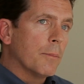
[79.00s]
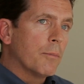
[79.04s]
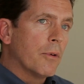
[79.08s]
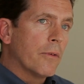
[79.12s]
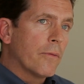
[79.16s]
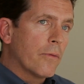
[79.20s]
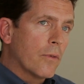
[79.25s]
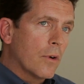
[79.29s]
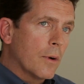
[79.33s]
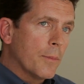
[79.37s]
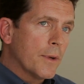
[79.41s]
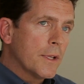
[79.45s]

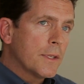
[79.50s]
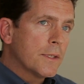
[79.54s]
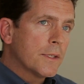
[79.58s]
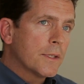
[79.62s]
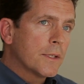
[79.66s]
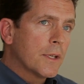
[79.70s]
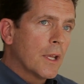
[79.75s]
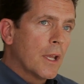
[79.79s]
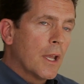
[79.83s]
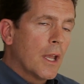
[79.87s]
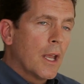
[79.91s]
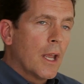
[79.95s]

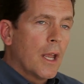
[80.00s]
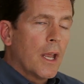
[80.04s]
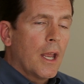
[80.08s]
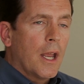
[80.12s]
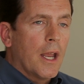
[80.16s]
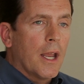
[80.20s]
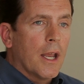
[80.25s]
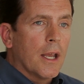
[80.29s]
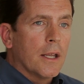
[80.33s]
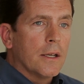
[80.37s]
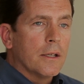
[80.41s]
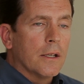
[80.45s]
performance,
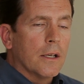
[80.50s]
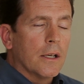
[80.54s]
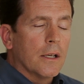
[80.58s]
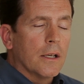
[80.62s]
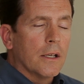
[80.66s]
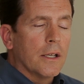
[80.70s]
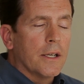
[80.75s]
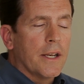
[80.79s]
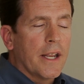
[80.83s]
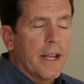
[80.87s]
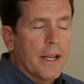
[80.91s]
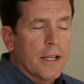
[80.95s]
and uh,
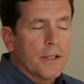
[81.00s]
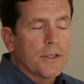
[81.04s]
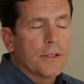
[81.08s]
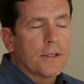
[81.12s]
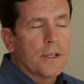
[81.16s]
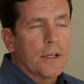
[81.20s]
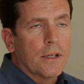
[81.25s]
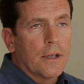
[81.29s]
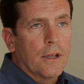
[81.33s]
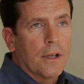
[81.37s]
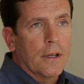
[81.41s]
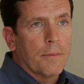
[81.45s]

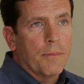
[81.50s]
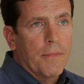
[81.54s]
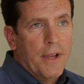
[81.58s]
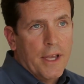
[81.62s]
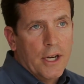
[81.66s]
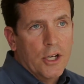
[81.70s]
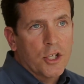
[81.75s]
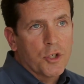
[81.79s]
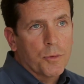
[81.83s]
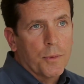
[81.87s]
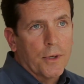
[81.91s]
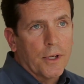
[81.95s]
enhanced uh,
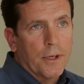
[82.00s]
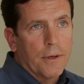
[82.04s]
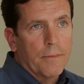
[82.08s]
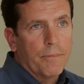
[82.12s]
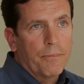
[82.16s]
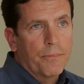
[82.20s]
management.